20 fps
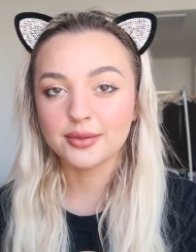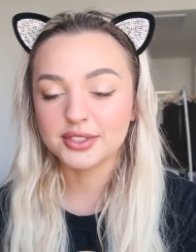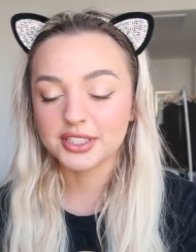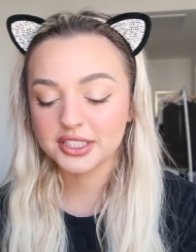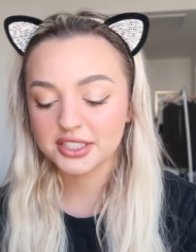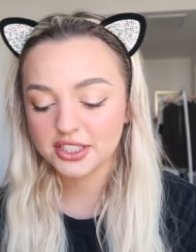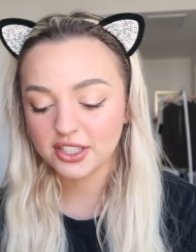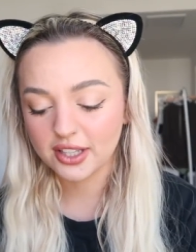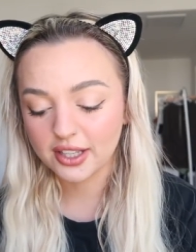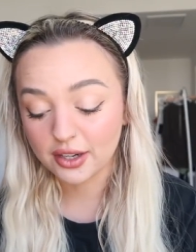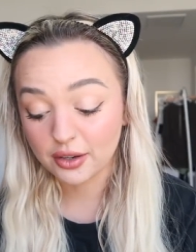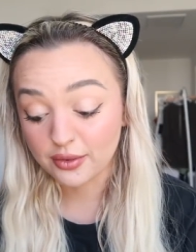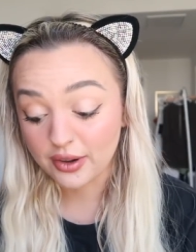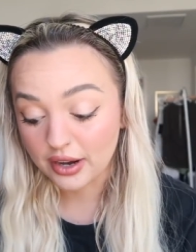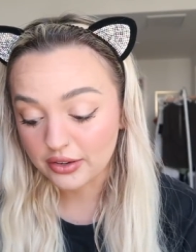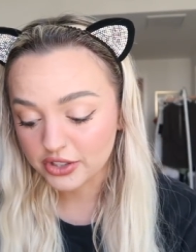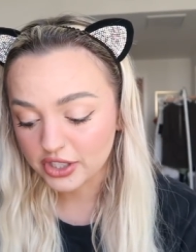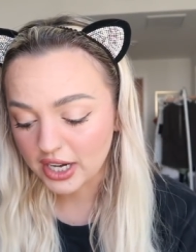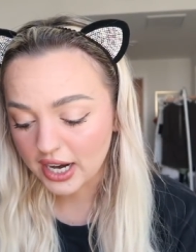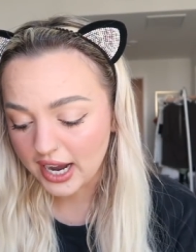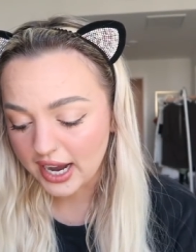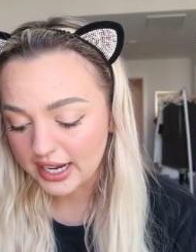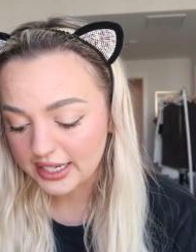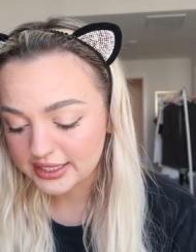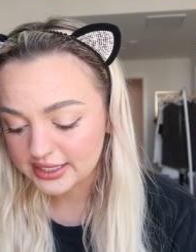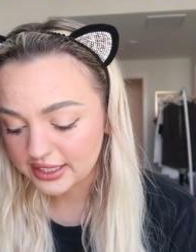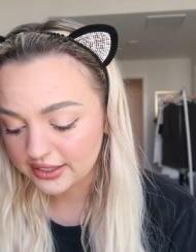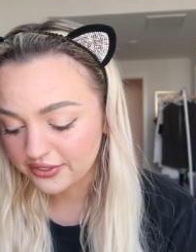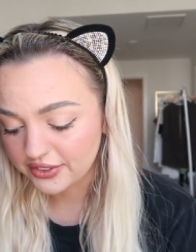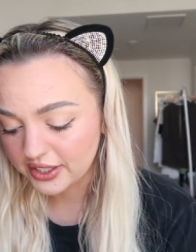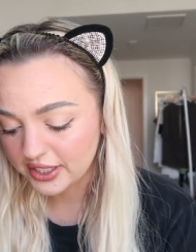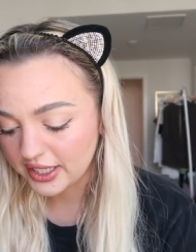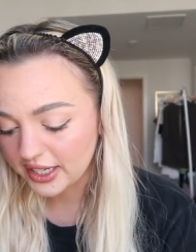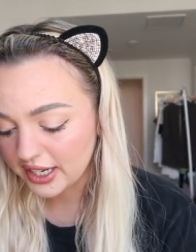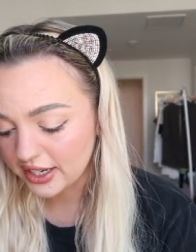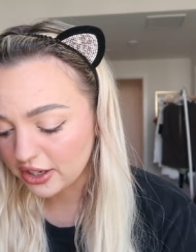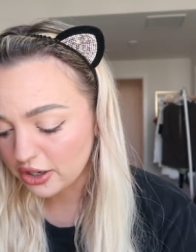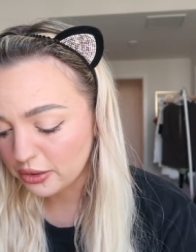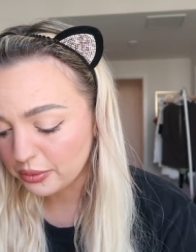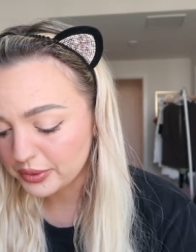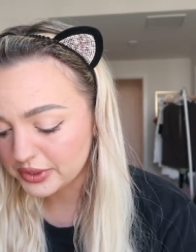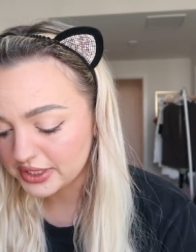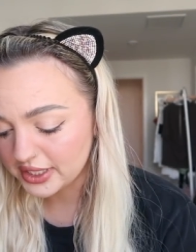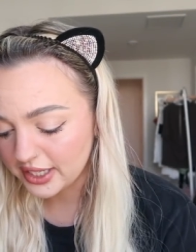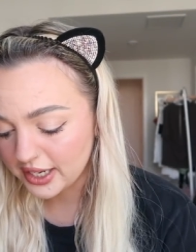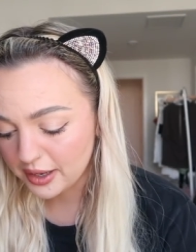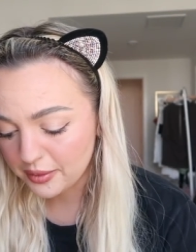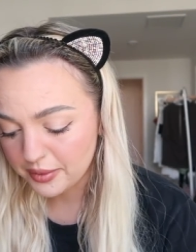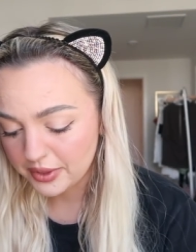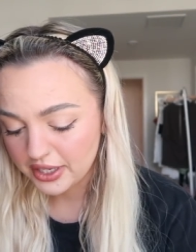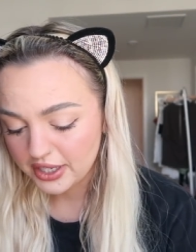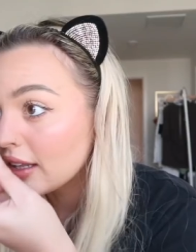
since they're like around your eyes and I feel like it kind of opens it up.